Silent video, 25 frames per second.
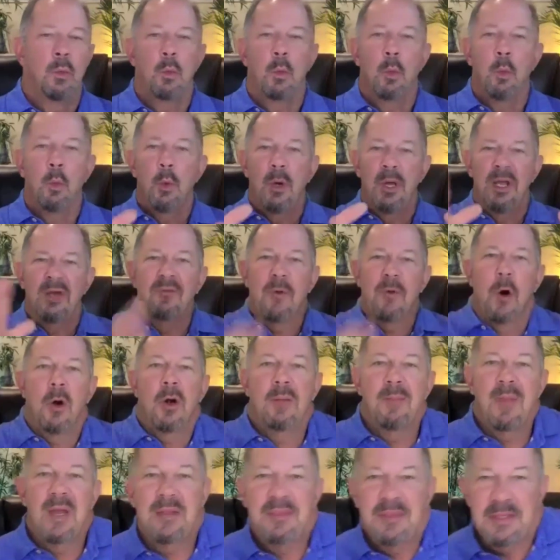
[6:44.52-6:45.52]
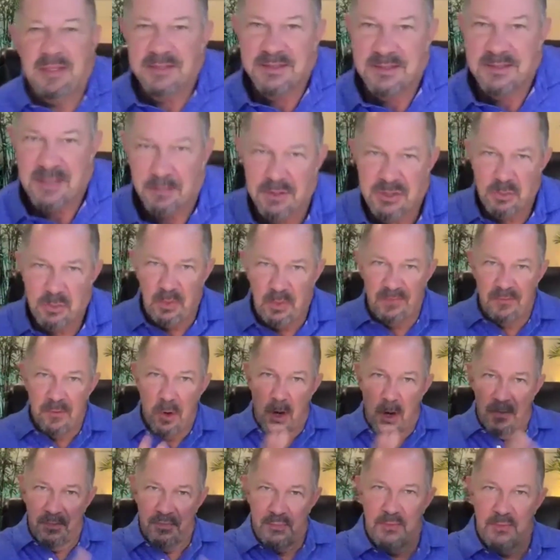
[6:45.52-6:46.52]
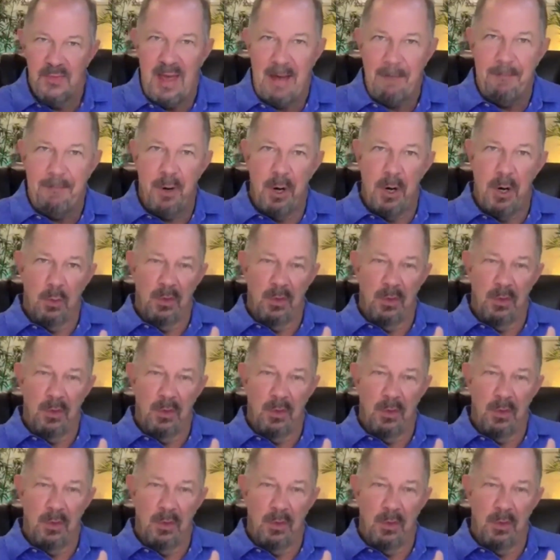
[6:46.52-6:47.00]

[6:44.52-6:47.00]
We have already made the assumption. We've gone through that part.